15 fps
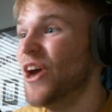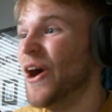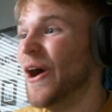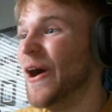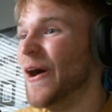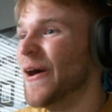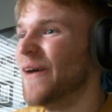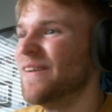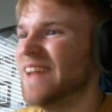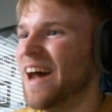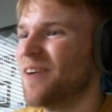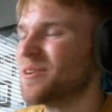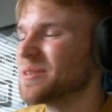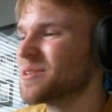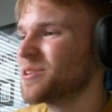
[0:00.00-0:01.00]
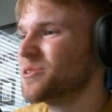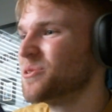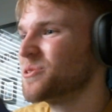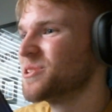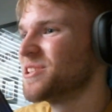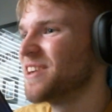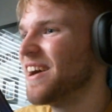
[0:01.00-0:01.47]
Yo, that was a
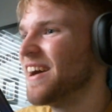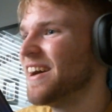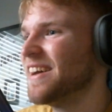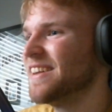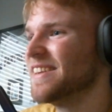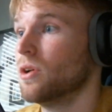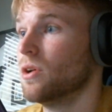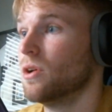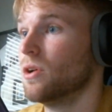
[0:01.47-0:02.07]
cool shot.